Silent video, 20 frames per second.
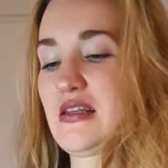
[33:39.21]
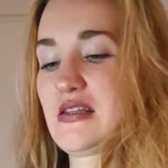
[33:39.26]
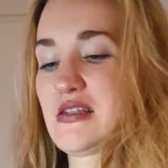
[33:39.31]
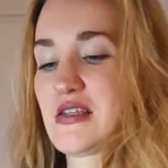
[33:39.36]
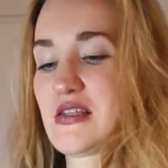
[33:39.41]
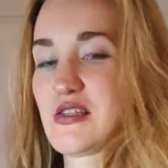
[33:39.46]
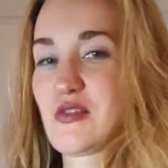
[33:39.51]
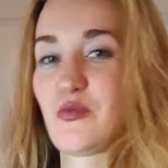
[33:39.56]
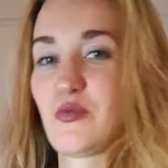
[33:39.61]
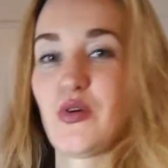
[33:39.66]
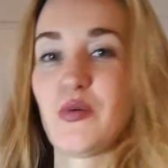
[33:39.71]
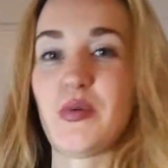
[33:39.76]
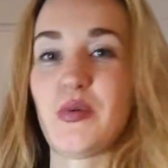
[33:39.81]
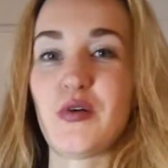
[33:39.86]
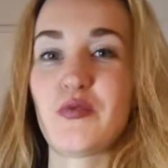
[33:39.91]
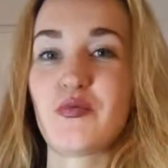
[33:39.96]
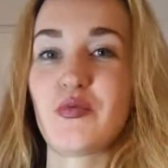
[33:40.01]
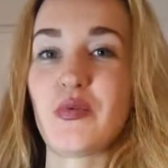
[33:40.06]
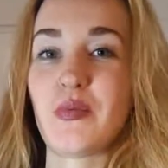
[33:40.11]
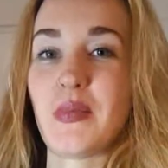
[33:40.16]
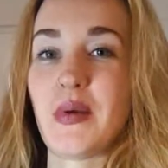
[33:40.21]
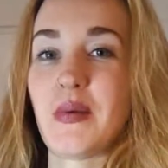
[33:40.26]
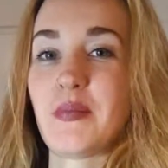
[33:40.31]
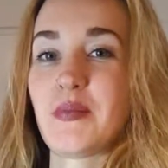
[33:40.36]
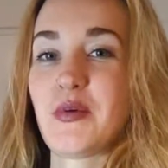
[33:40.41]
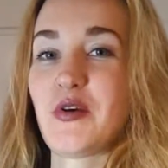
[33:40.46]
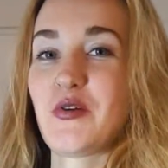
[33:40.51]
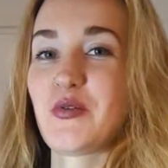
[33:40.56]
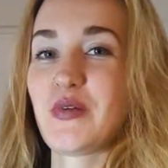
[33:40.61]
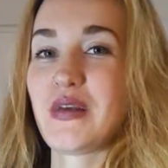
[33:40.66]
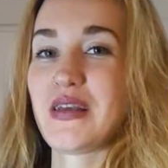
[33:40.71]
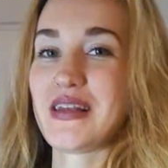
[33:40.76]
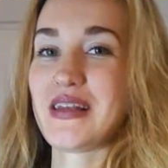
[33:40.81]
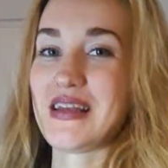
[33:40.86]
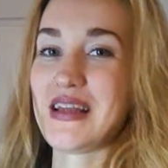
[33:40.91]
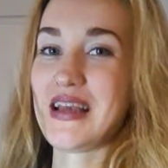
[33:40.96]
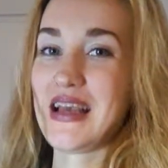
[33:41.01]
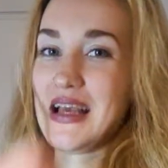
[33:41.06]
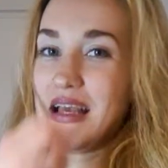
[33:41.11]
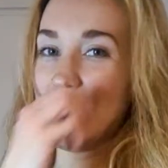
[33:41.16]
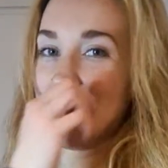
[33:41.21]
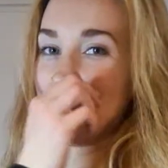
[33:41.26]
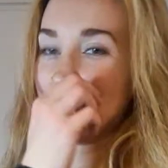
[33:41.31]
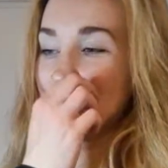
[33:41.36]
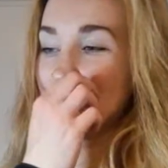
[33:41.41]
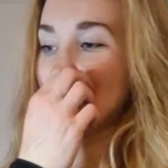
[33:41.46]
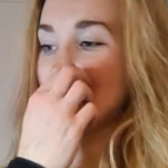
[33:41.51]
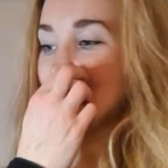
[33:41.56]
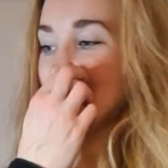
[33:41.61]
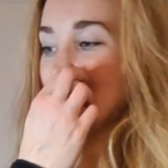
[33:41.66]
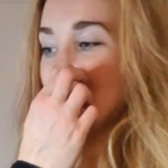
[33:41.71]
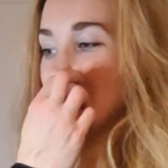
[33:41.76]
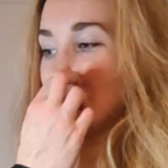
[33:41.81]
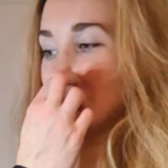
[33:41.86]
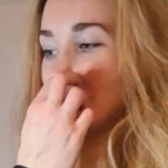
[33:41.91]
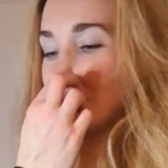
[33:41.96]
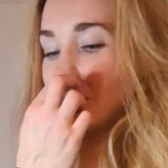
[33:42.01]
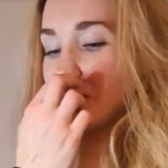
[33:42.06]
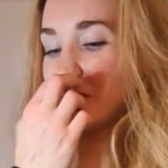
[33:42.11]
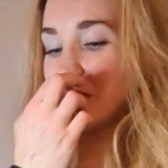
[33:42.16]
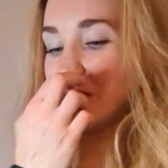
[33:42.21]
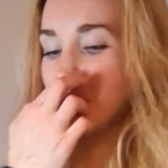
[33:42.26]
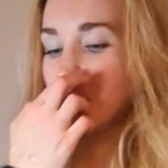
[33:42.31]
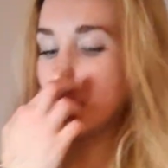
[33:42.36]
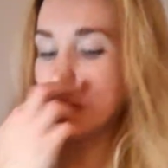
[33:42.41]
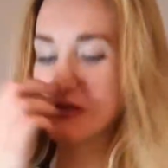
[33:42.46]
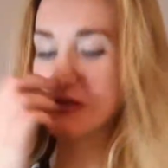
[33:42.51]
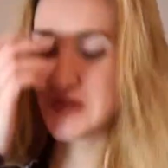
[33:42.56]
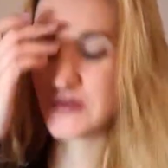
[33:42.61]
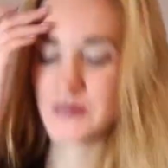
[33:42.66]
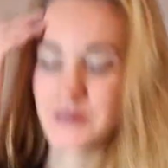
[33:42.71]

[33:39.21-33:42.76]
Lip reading: It's more about remembering just names of songs.